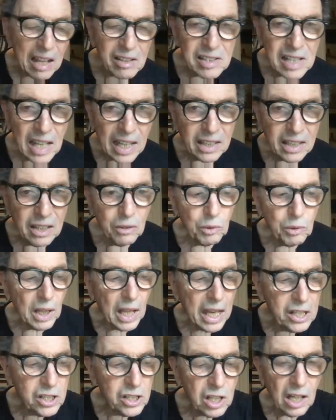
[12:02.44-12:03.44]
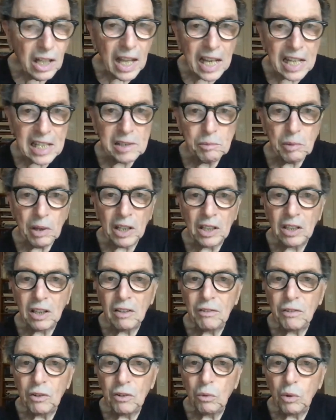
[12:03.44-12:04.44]
like the relational aspect
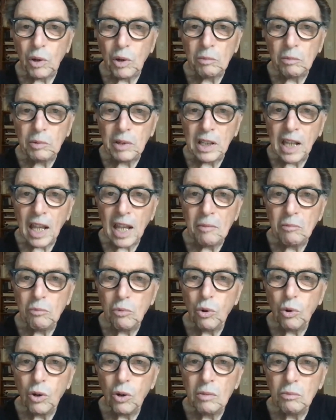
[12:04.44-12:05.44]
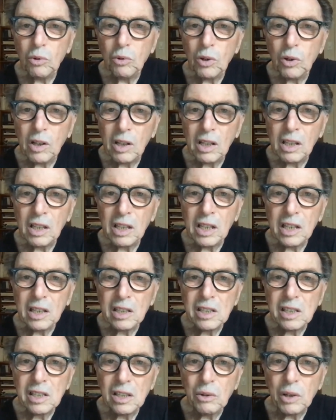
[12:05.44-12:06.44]
of your work became more and more clear
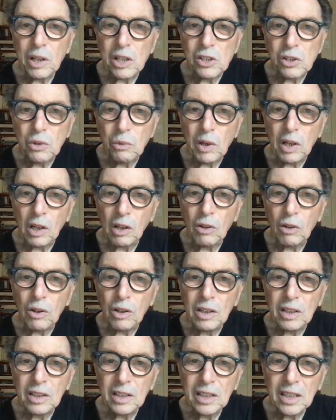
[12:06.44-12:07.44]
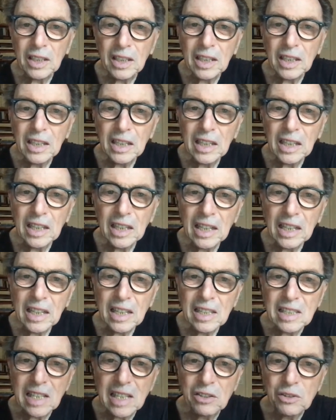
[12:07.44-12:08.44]
to you as you went along. Is
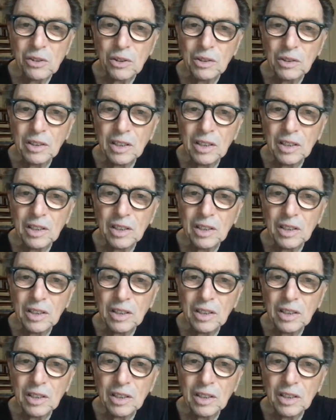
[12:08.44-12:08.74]
that true?